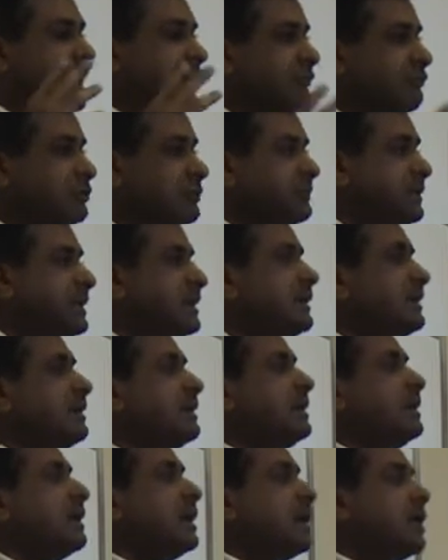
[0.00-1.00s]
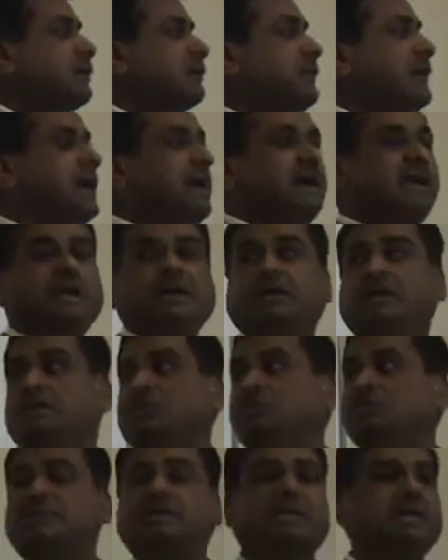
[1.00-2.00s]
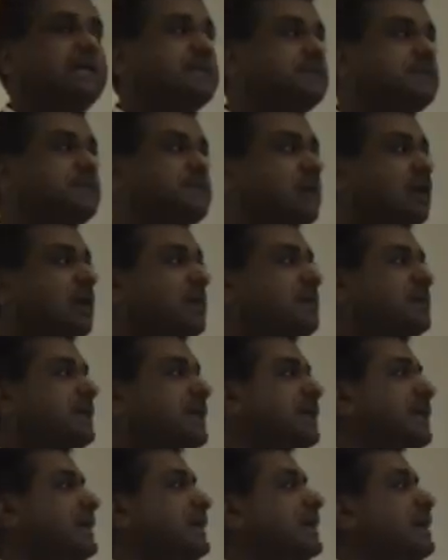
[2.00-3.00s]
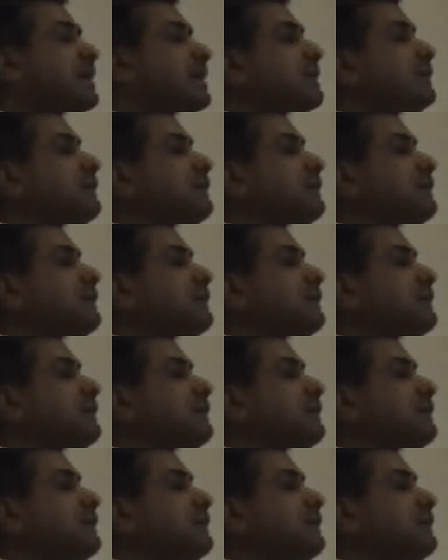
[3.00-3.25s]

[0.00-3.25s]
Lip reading: have to be aware and do things properly,